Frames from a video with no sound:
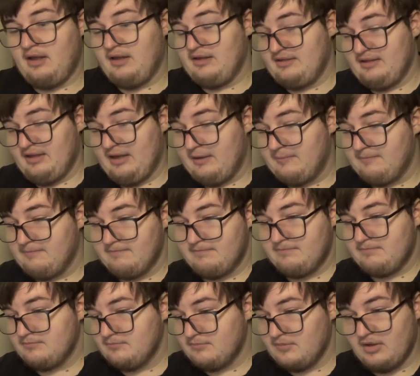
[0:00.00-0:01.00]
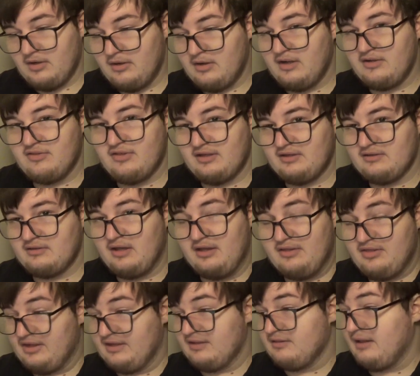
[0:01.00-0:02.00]
yeah, no, I think
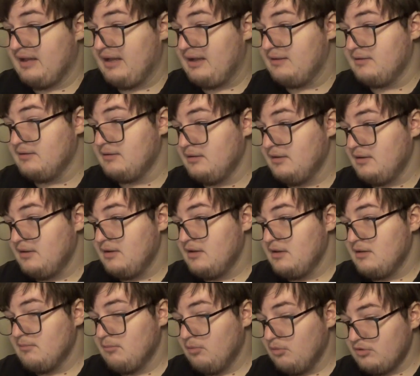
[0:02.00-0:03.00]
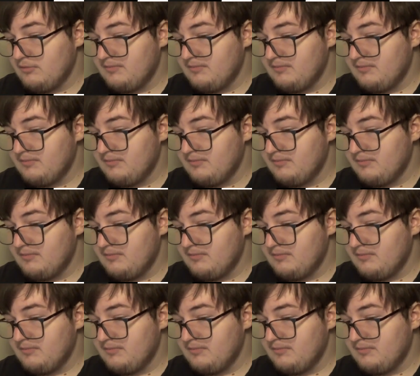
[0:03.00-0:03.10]
that more than